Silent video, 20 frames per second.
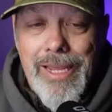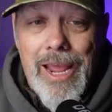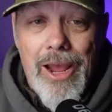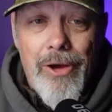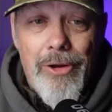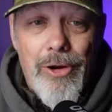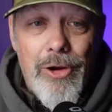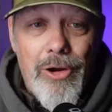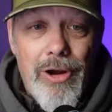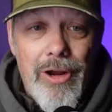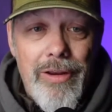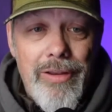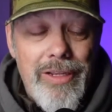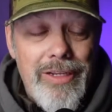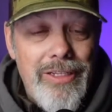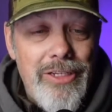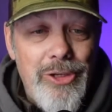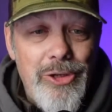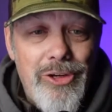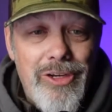count on,
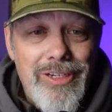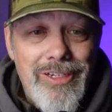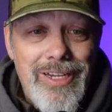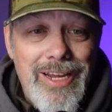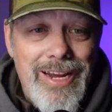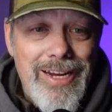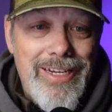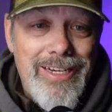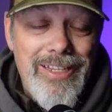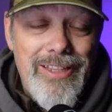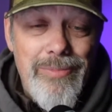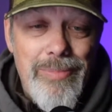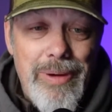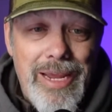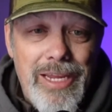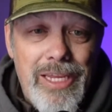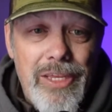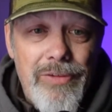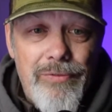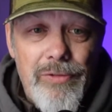that you can take to the
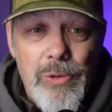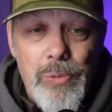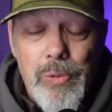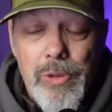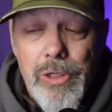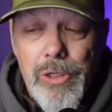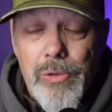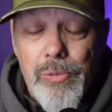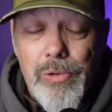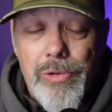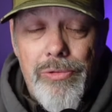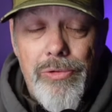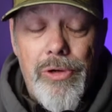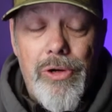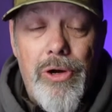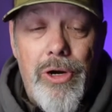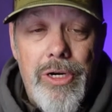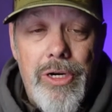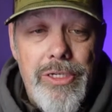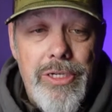bank, if you will, with
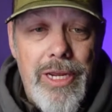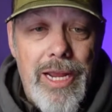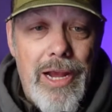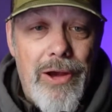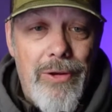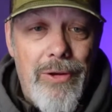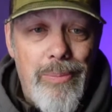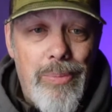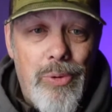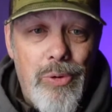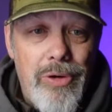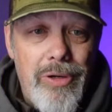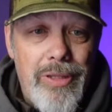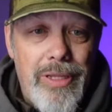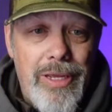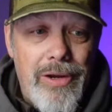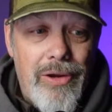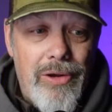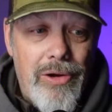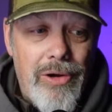regards to how
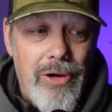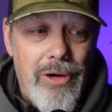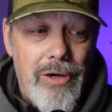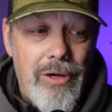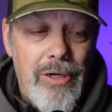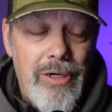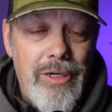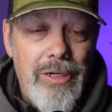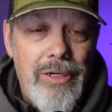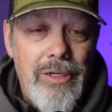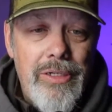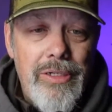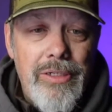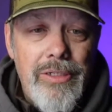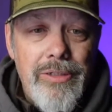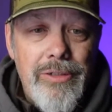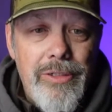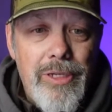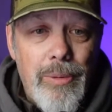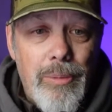important they are.
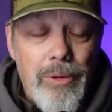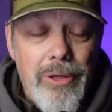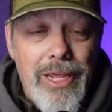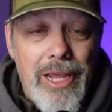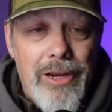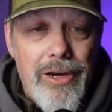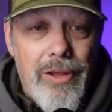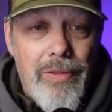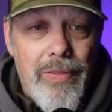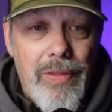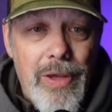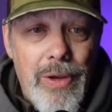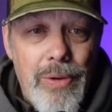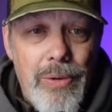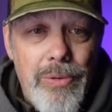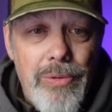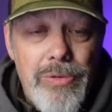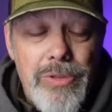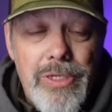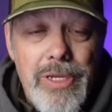Double down on
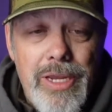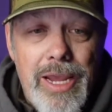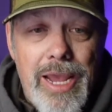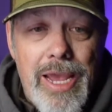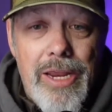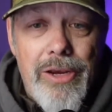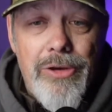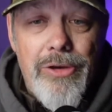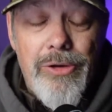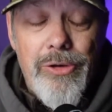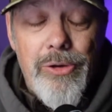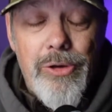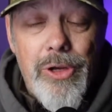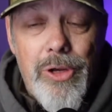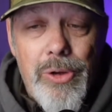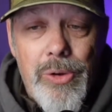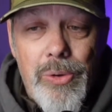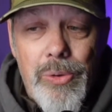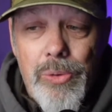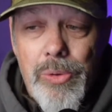those, and you
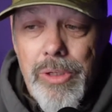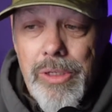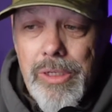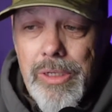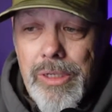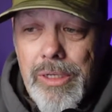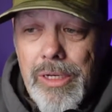go